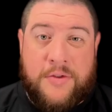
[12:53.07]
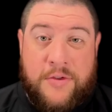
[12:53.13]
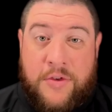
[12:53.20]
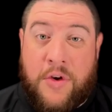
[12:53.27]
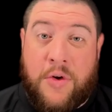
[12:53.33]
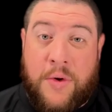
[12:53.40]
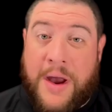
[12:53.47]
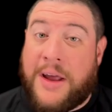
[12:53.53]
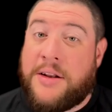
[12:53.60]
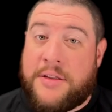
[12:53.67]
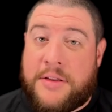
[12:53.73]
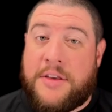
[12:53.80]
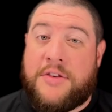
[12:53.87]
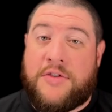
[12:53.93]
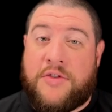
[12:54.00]
So out
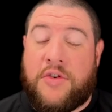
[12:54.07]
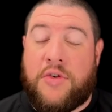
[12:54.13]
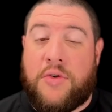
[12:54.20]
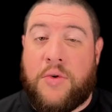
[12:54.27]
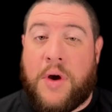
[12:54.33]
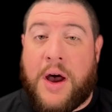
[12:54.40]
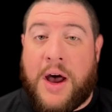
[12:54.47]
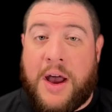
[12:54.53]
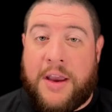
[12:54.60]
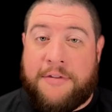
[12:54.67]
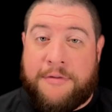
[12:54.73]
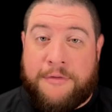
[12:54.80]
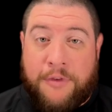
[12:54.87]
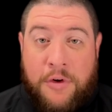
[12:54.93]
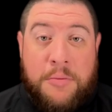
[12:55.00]
of these two,
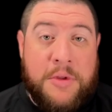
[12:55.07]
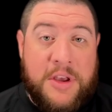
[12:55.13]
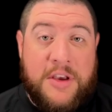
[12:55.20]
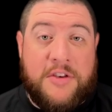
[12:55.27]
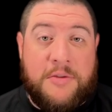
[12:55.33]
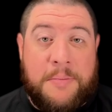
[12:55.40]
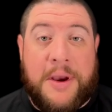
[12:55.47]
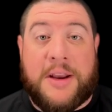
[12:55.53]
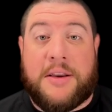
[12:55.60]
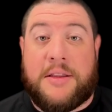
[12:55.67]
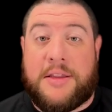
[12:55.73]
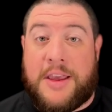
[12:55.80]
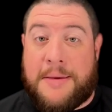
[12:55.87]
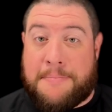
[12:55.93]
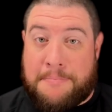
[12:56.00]
I firmly
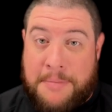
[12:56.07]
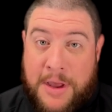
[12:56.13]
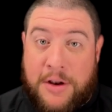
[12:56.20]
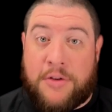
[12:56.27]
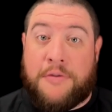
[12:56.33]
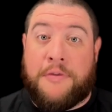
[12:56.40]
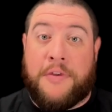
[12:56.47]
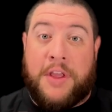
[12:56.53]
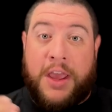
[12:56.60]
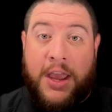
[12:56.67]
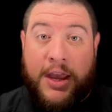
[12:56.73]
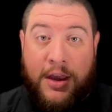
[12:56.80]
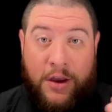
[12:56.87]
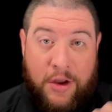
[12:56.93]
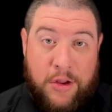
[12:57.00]
expected the Metal
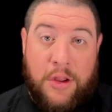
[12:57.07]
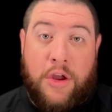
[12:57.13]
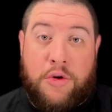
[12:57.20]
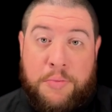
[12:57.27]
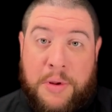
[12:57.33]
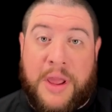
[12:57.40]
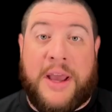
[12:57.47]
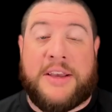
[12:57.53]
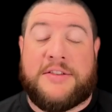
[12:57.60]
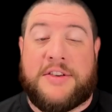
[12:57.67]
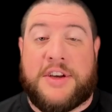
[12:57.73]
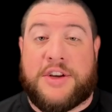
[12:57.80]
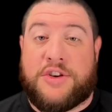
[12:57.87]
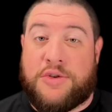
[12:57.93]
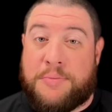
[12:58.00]
Flake Glow
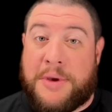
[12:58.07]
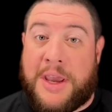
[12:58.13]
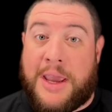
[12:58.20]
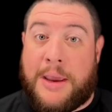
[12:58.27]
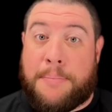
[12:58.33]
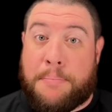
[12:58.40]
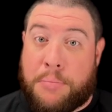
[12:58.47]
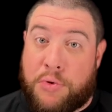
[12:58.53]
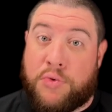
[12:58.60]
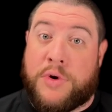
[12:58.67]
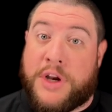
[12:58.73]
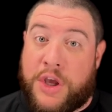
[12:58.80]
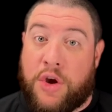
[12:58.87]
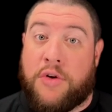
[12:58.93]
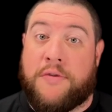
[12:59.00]
Plastic to be
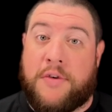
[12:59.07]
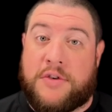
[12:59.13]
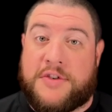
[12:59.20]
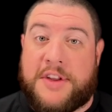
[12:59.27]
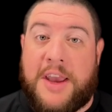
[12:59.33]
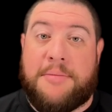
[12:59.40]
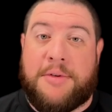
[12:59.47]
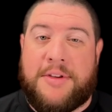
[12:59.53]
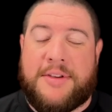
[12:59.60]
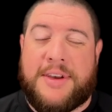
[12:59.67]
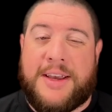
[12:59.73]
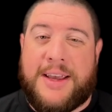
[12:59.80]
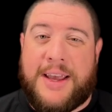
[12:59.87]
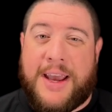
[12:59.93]
pretty overstable,